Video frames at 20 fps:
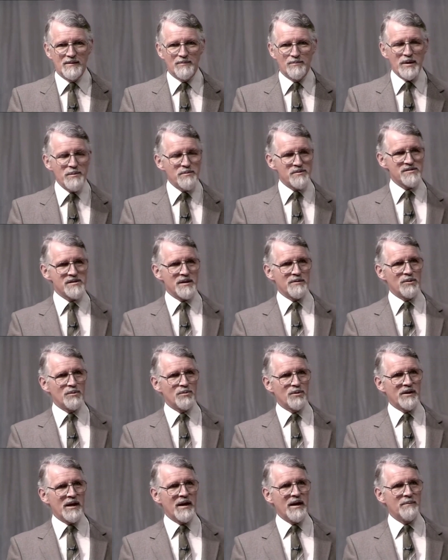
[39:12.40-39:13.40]
People say, well,
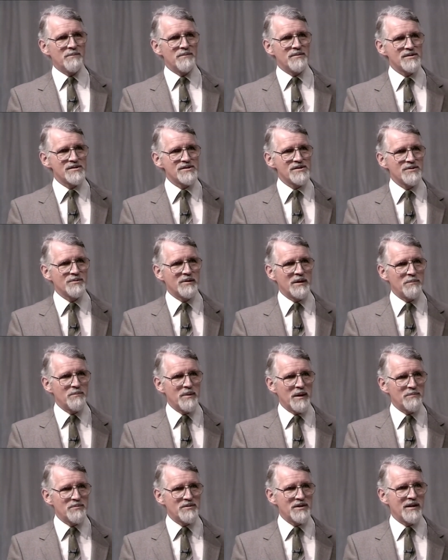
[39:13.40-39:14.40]
what happens to
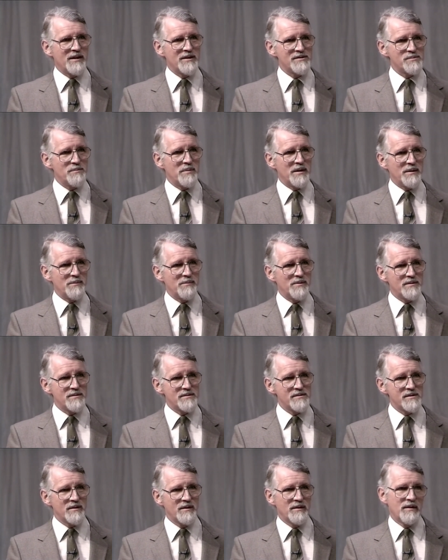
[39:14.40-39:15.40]
unbaptized
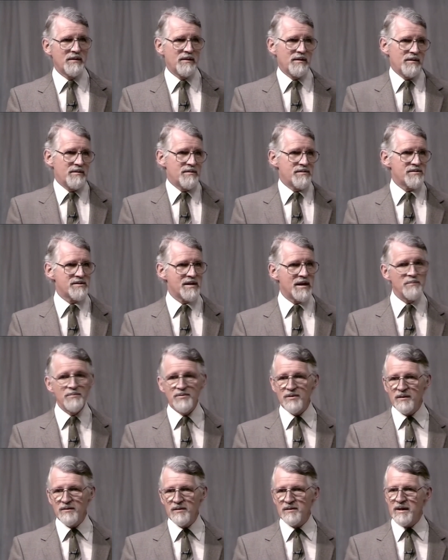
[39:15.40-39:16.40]
babies? Same
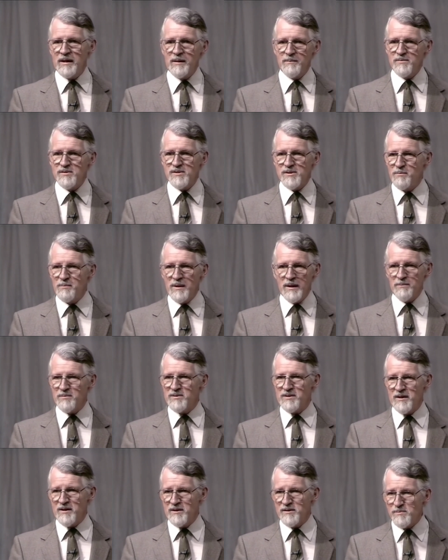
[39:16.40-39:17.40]
thing that happens to
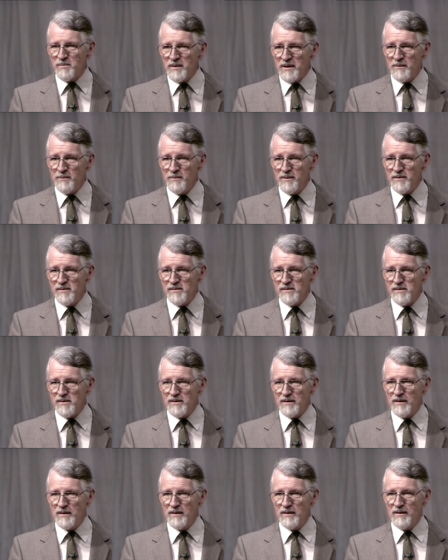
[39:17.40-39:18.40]
baptized babies.
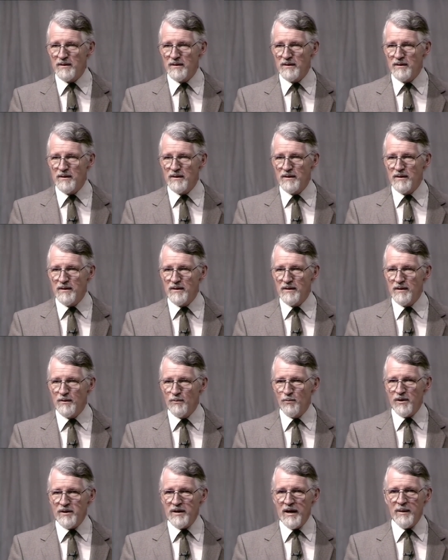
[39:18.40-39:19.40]

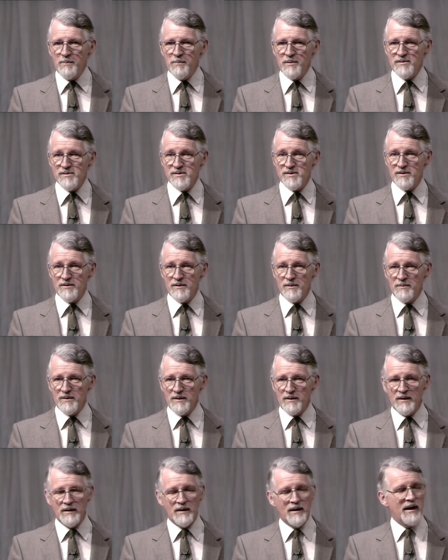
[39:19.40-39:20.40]
What happens to them
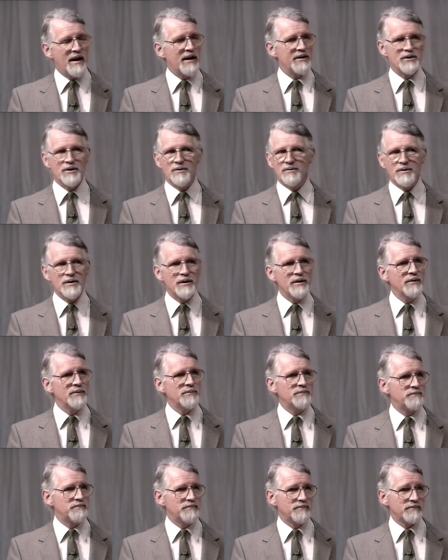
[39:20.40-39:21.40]
then? I don't
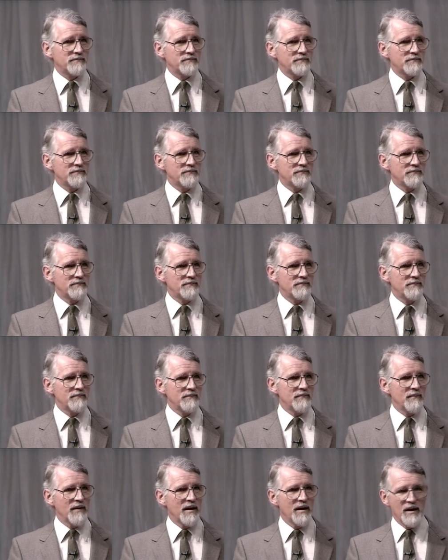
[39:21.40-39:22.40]
know.
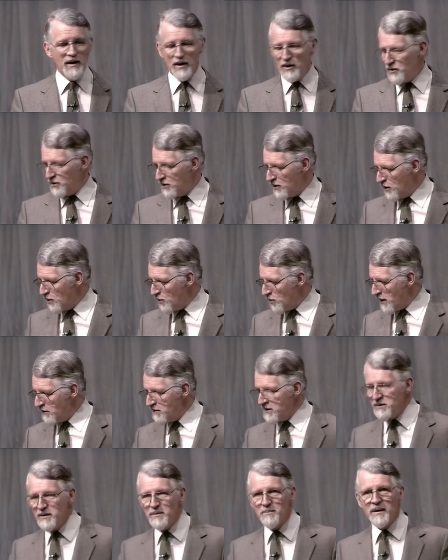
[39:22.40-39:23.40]

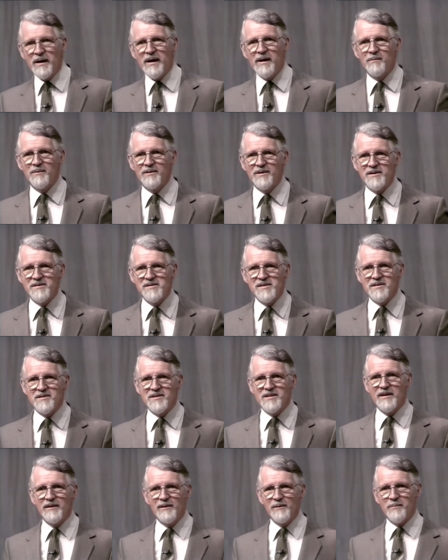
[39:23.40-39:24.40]
Nowhere in the Bible does it
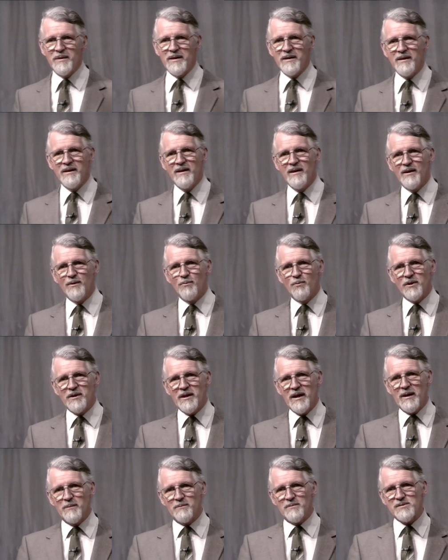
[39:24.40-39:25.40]
tell me what
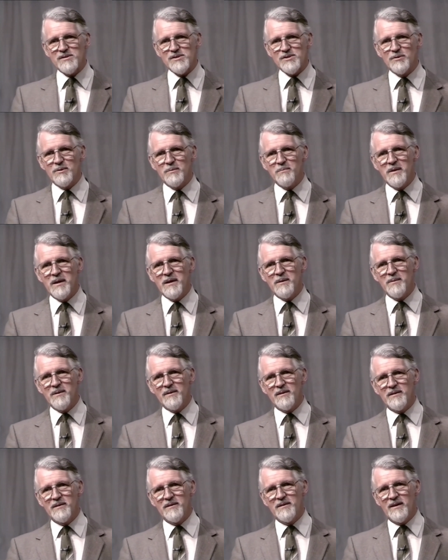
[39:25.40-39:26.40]
happens to a baby
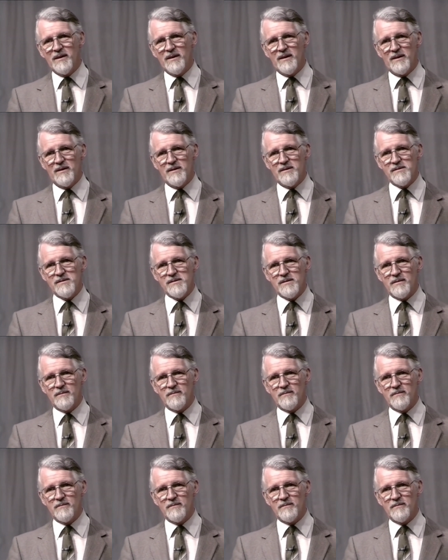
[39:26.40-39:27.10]
that dies.